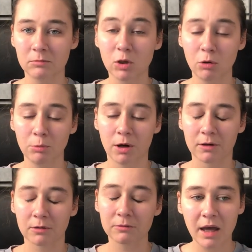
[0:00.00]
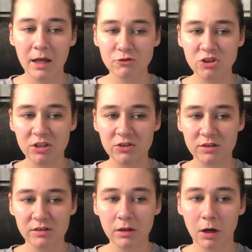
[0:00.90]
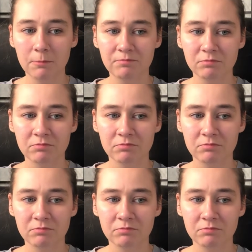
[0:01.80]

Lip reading: cold water, and she just, you know,